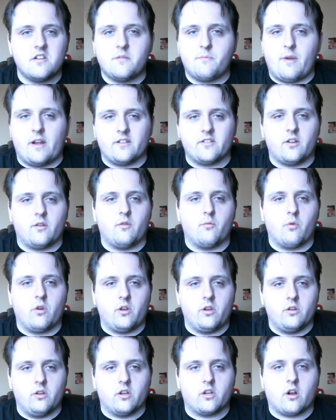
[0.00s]
depends on where
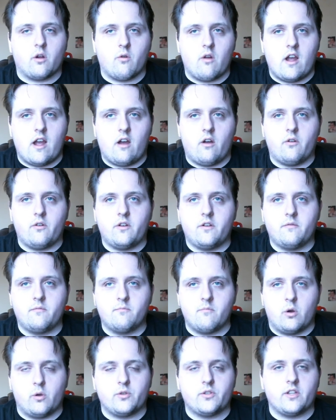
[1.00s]
you look around.
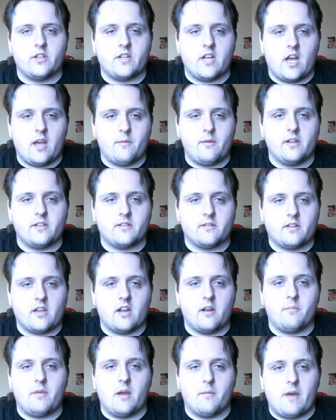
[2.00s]
Most of the time, it's
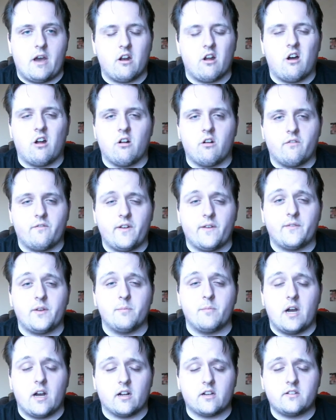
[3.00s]
going to be about 150
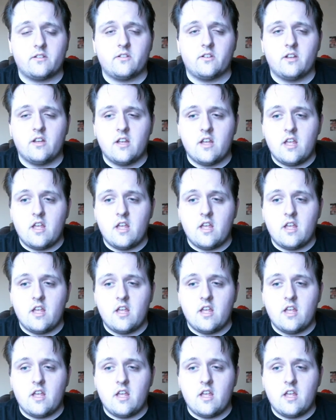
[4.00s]
bucks.